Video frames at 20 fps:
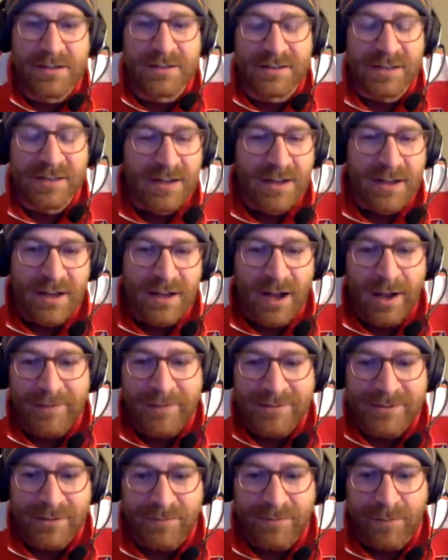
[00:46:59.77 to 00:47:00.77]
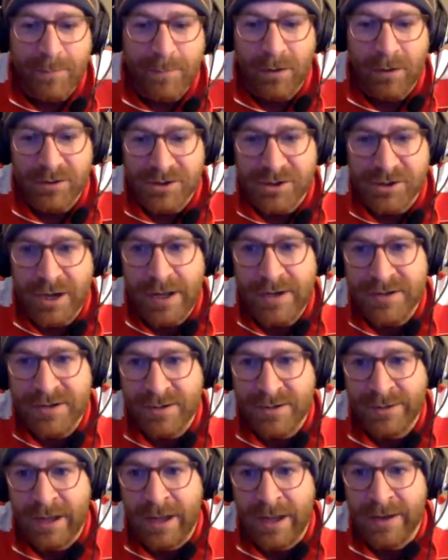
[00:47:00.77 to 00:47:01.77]
Because obviously, football's
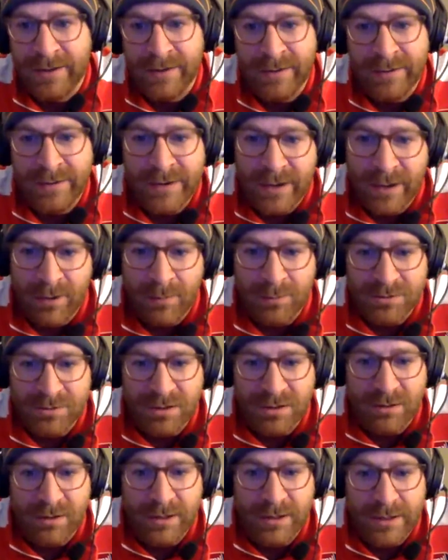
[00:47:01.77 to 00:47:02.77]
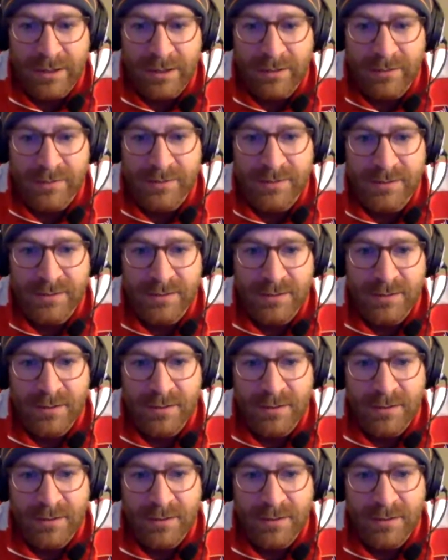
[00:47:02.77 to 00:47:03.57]
changed a lot in almost 30 years.